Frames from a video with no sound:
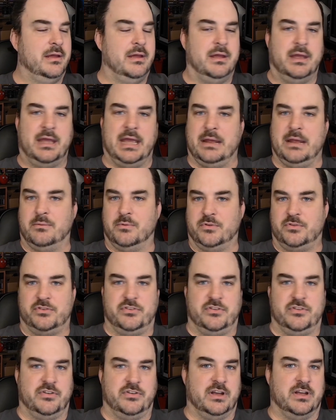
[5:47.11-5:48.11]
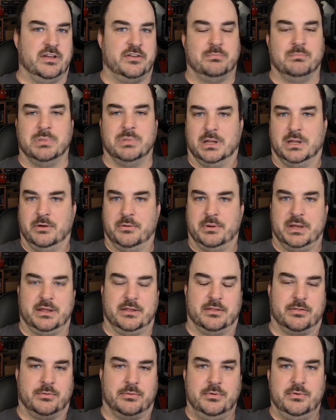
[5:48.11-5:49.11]
and was just blowing
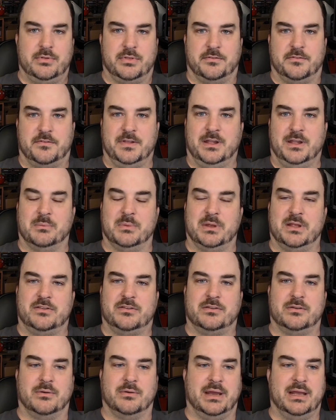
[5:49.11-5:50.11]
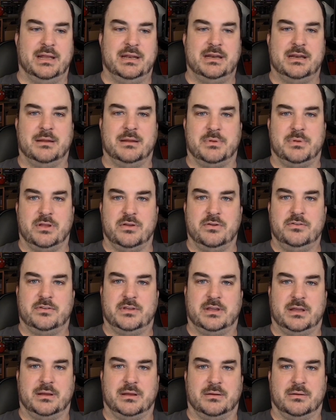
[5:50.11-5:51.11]
through the filament. So I ended up
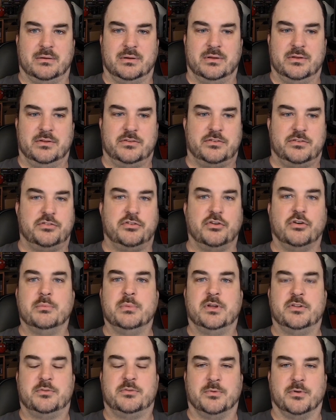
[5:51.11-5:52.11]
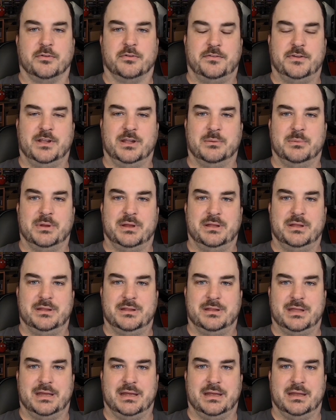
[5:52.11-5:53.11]
using so much more filament
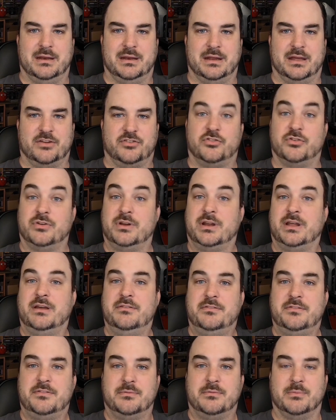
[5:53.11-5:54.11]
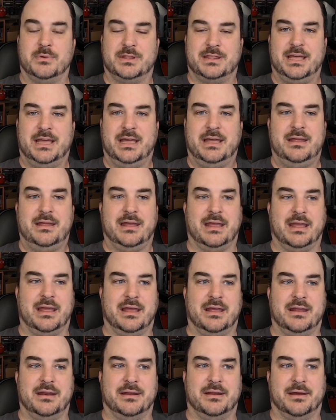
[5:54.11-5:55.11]
than I should have with that,
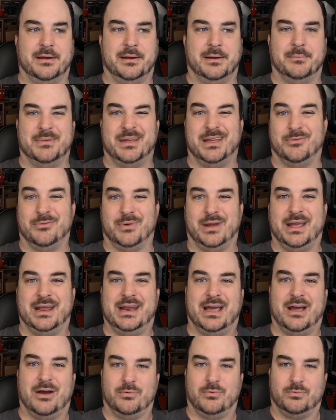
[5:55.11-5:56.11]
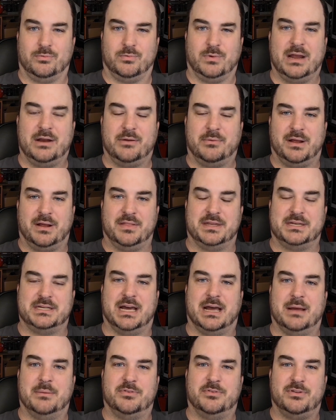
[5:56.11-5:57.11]
and it ran out right around the
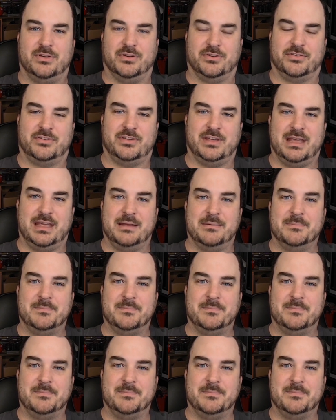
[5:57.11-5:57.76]
top. So you'll see